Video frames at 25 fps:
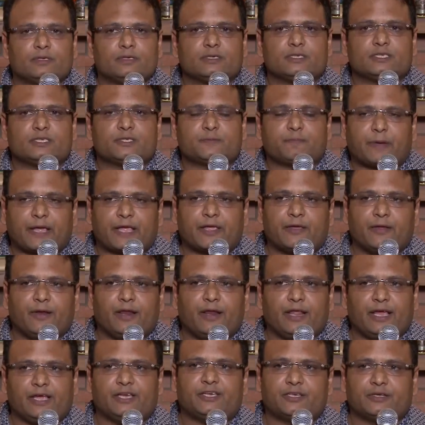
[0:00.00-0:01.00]

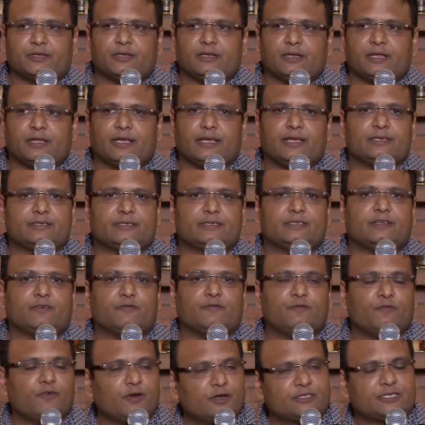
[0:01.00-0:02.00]
speculation is the
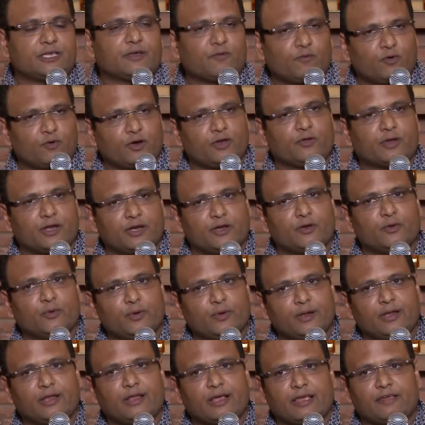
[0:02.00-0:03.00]
worst thing what you can do
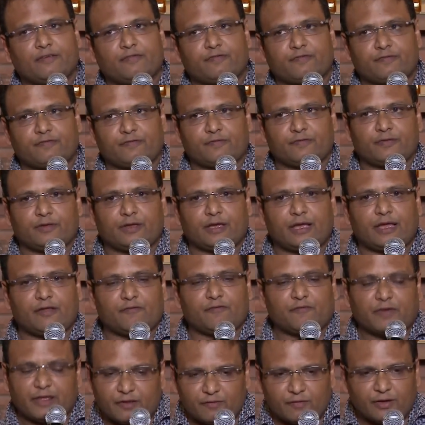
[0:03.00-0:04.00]
in life. And
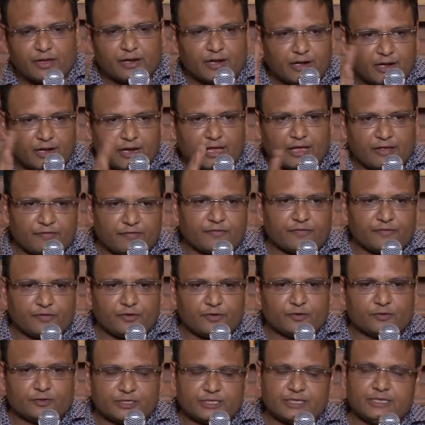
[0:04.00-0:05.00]
whenever in life,
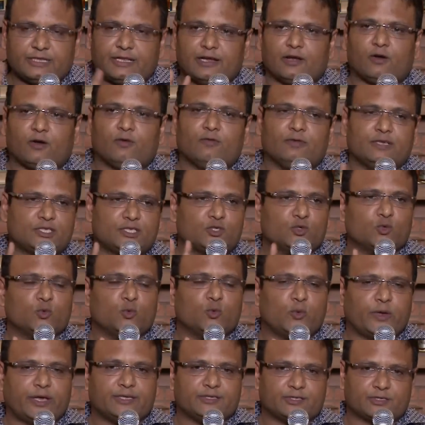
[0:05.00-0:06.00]
you'll see there are always two
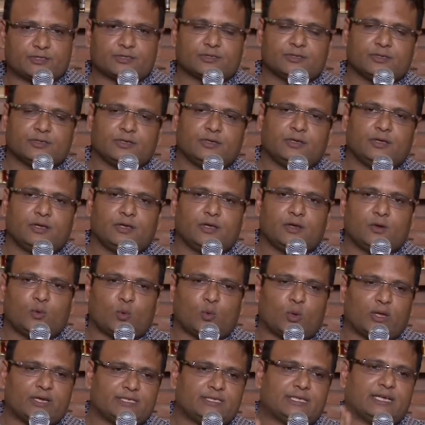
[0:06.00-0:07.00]
ways.
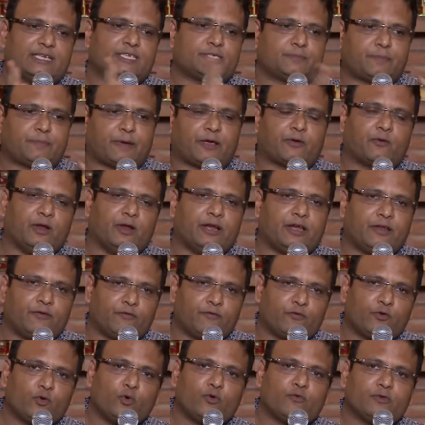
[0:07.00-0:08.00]
One is that
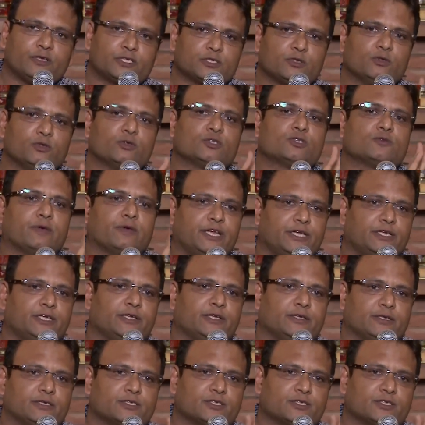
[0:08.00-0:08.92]
speculative route, which looks very,